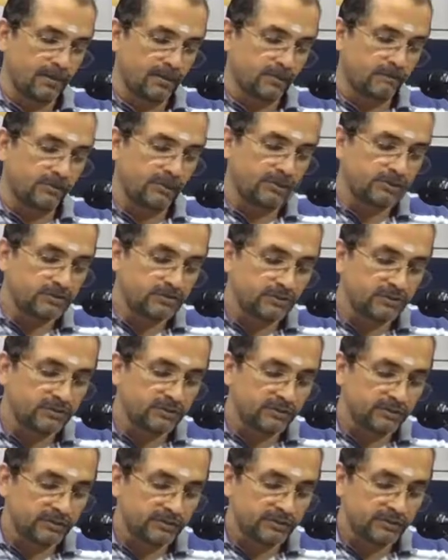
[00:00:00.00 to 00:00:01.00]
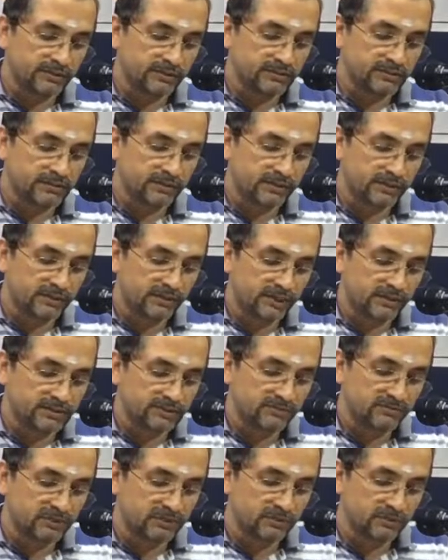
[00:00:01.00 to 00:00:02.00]
Make sure that the ears are attached
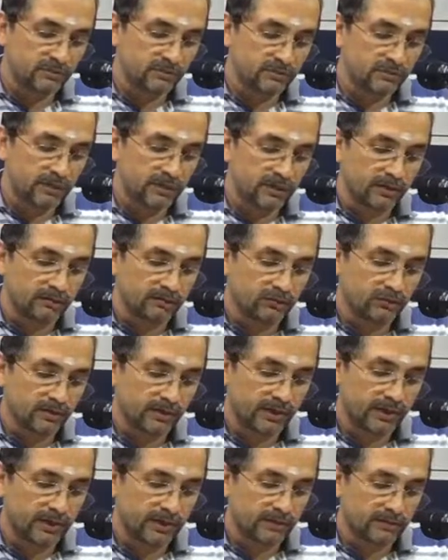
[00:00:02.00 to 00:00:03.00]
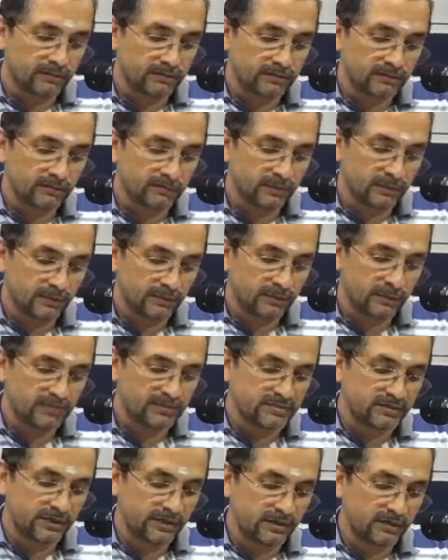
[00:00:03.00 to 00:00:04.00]
well to the head,
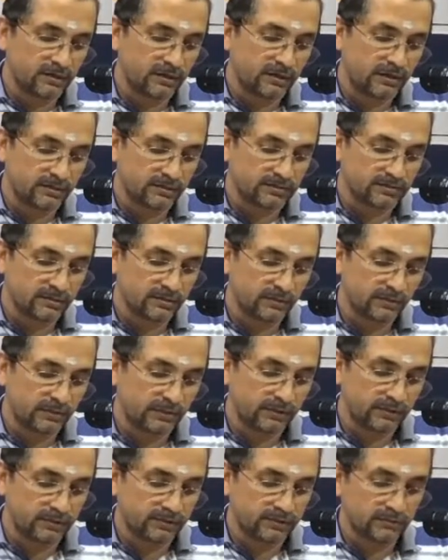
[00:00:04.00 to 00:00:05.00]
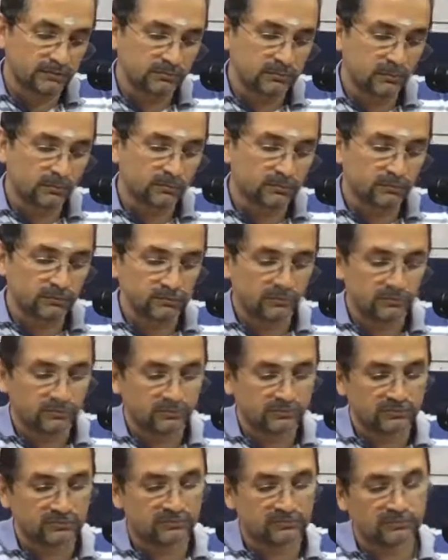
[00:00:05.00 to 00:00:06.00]
otherwise they are at some point bound to
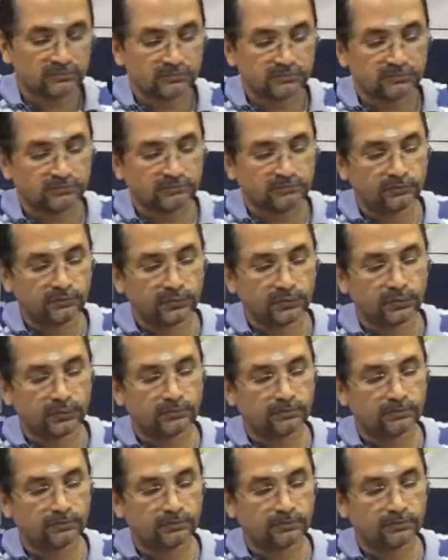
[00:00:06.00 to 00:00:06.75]
fall.